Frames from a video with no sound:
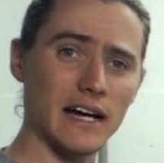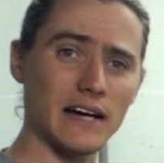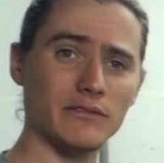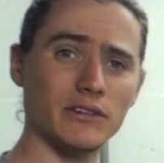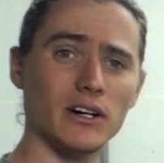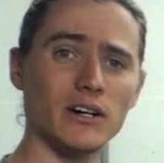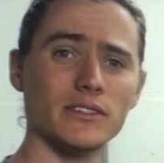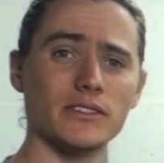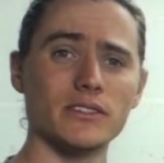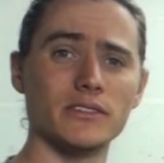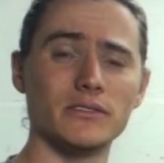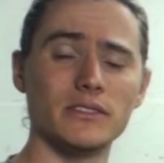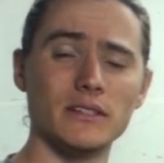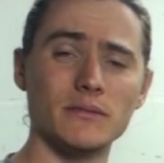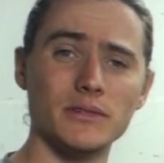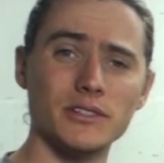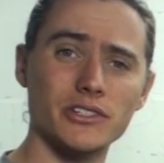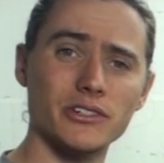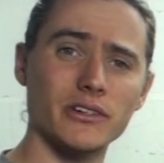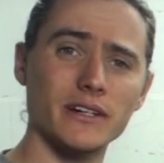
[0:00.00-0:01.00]
I've also
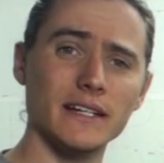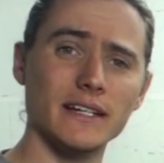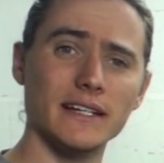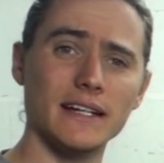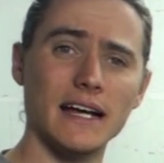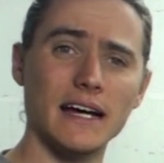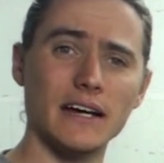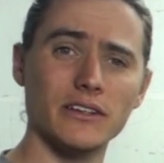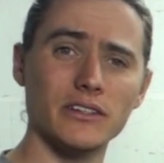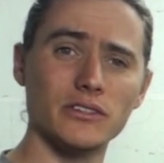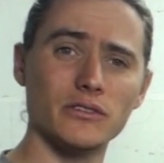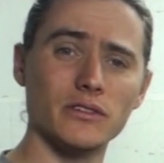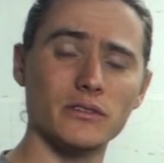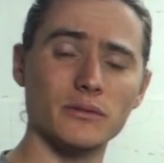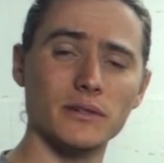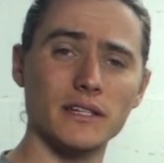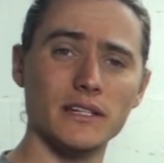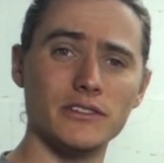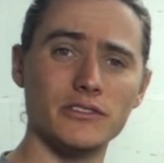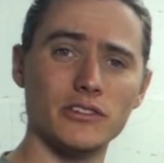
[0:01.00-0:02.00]
demonstrated how to do it
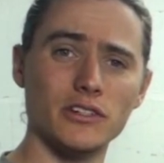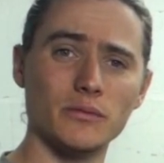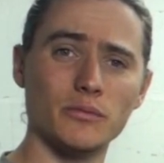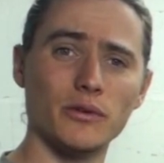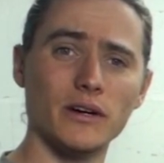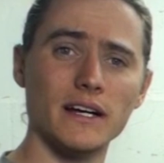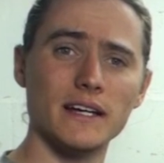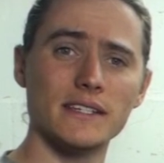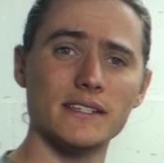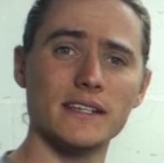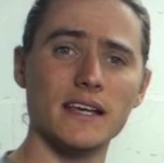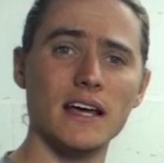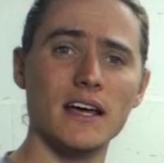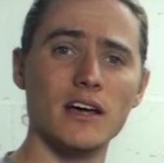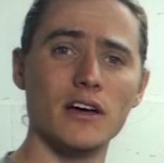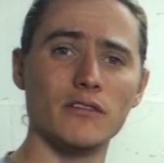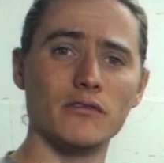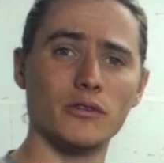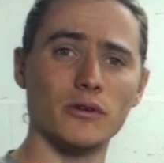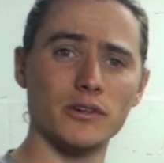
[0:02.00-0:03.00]
with a drill press,
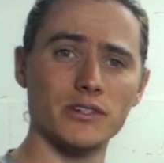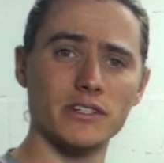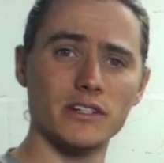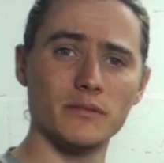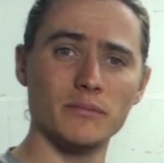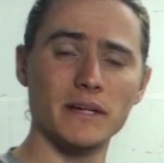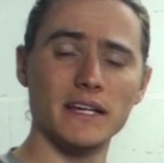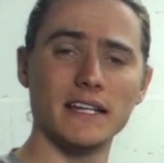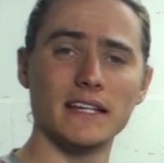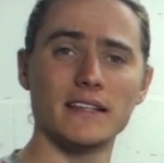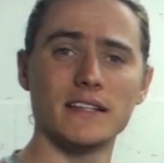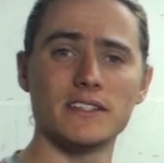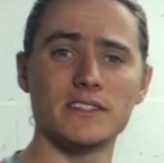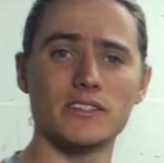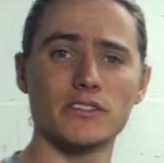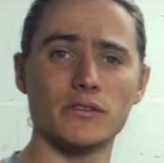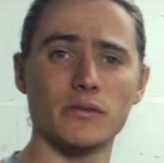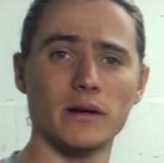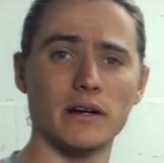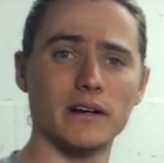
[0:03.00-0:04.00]
Forstner bit, and then
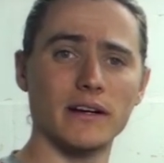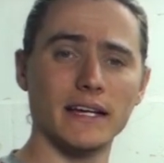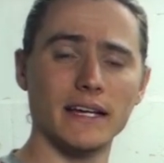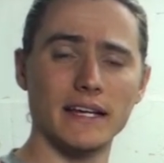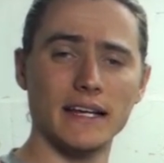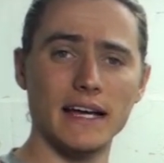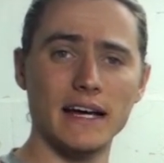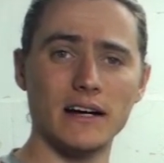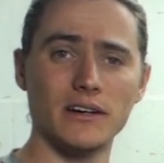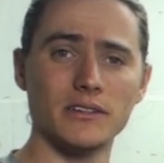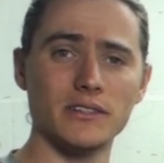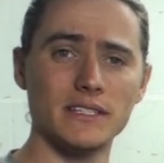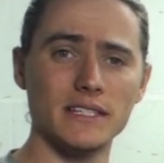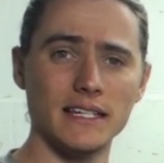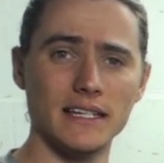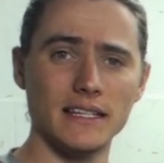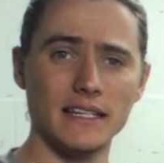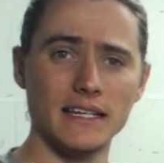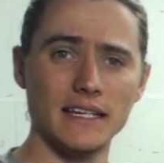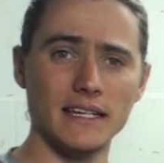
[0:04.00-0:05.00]
squaring it out
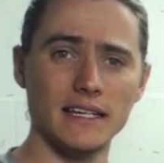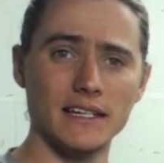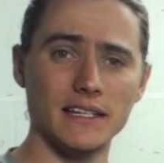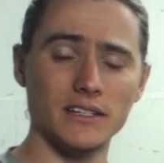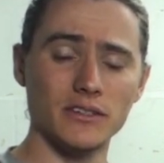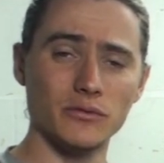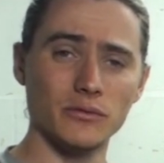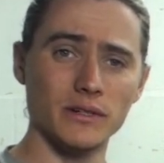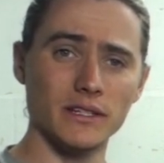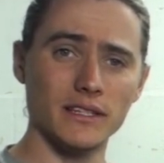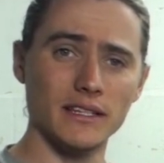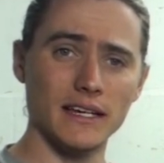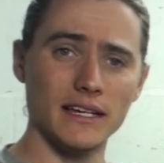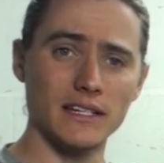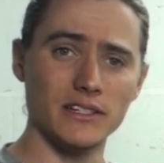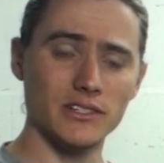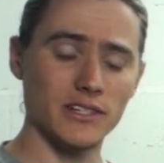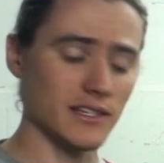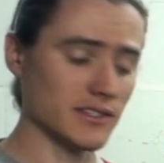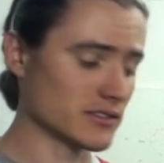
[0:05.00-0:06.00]
in the end with
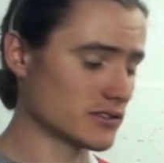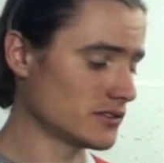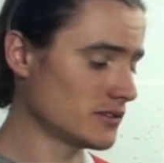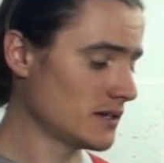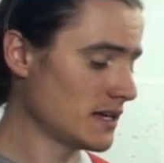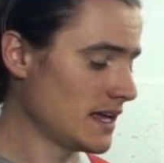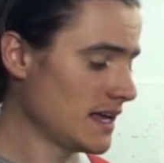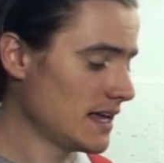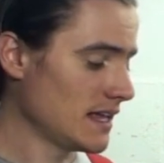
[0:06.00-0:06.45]
a chisel.